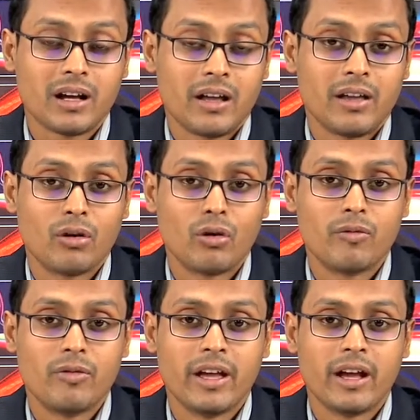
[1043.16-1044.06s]
I
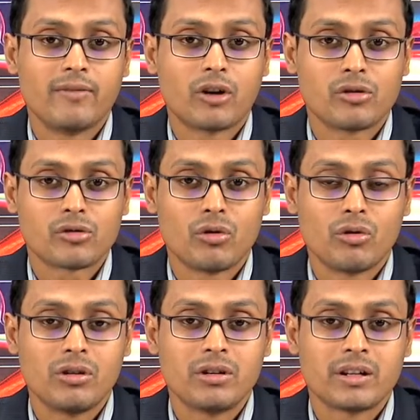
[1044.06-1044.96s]
hope they have
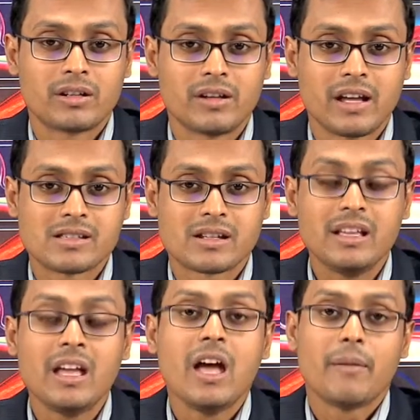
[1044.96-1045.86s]
controlled it
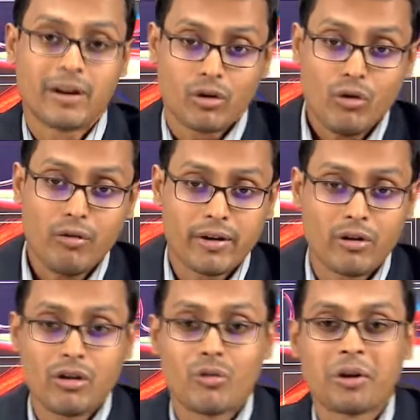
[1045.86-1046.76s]
nicely, but
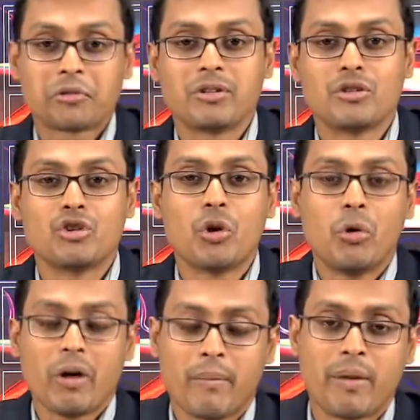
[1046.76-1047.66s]
overall what we
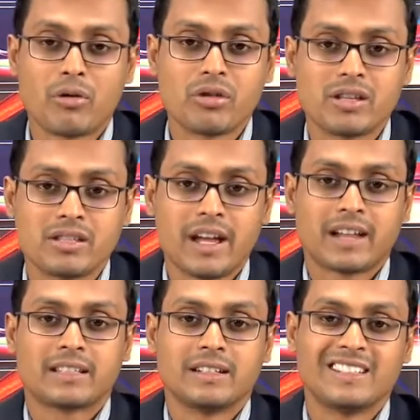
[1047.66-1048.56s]
know about this
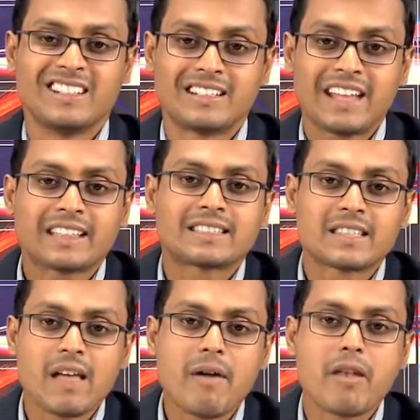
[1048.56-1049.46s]
reaction is it takes
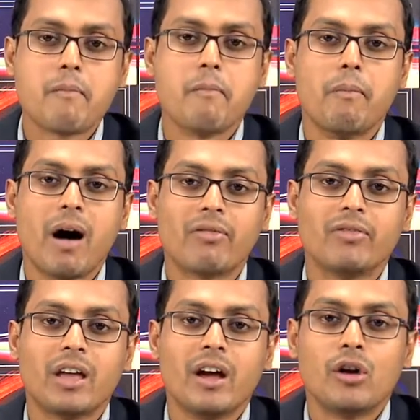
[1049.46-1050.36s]
7
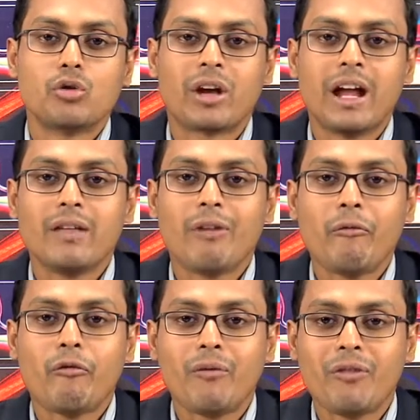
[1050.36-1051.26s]
months to get
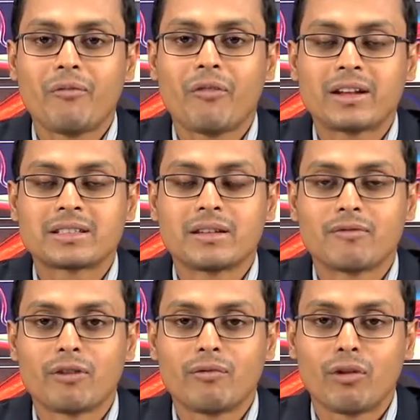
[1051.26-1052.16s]
even
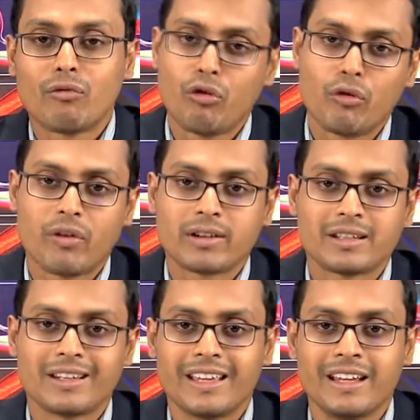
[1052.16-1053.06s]
50%,
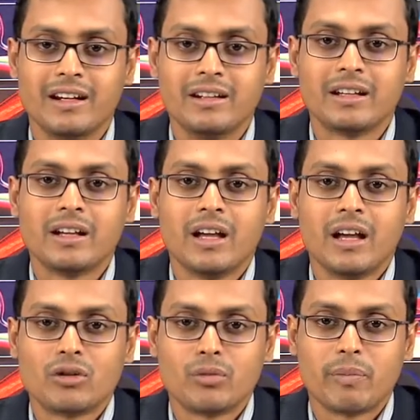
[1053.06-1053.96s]
54% yield,
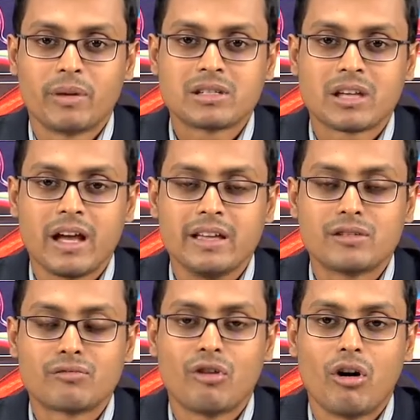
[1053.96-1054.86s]
to be
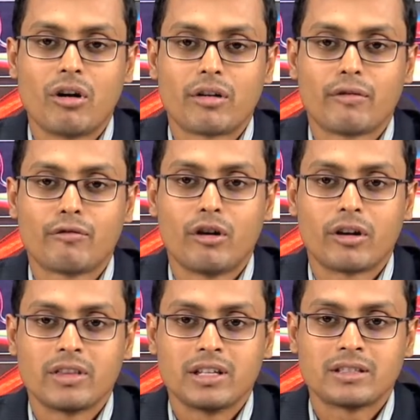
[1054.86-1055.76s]
precise,
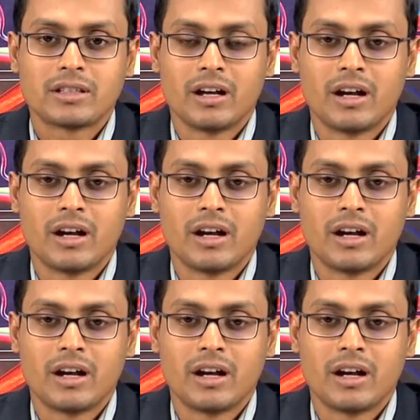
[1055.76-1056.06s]
for this